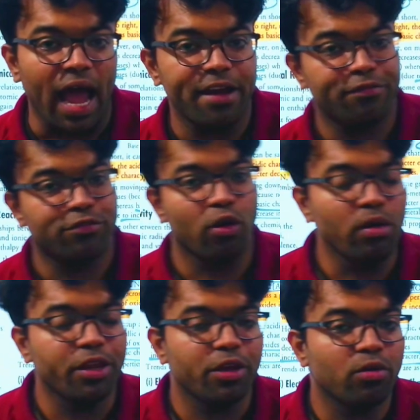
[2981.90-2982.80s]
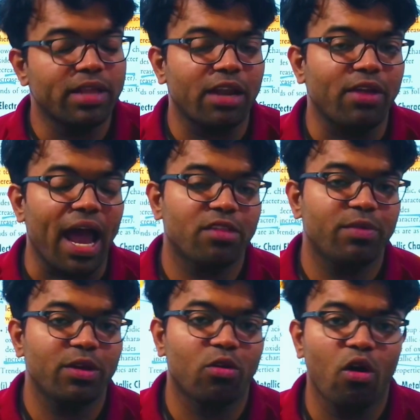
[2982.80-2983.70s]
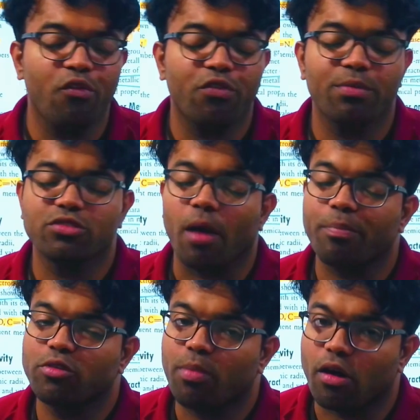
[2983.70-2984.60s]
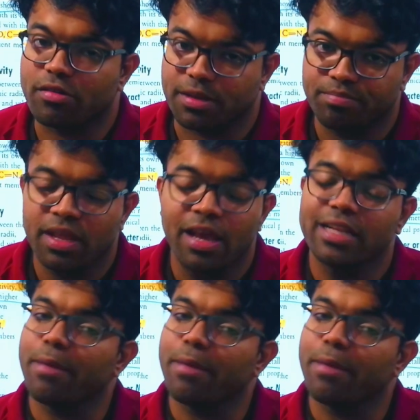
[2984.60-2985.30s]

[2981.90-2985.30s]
I have told you that as we go from top to bottom,